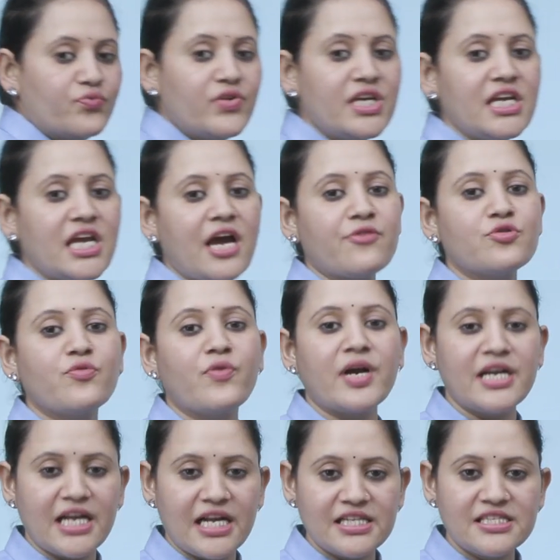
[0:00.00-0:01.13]
We have to
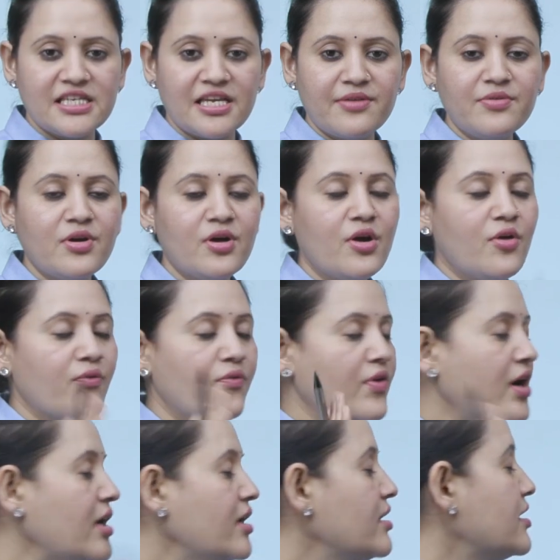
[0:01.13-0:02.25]
find LCM.
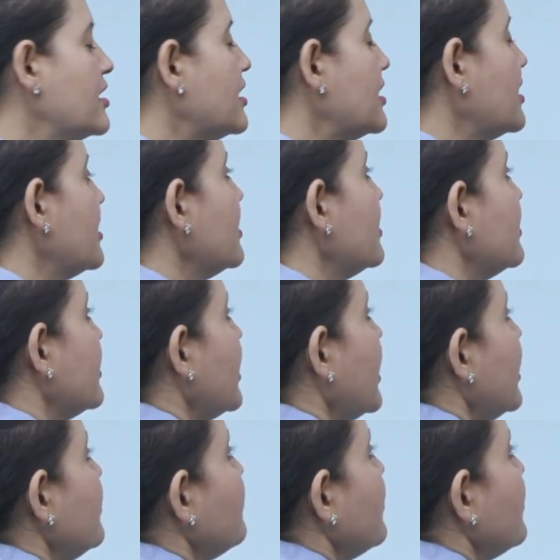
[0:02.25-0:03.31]
For that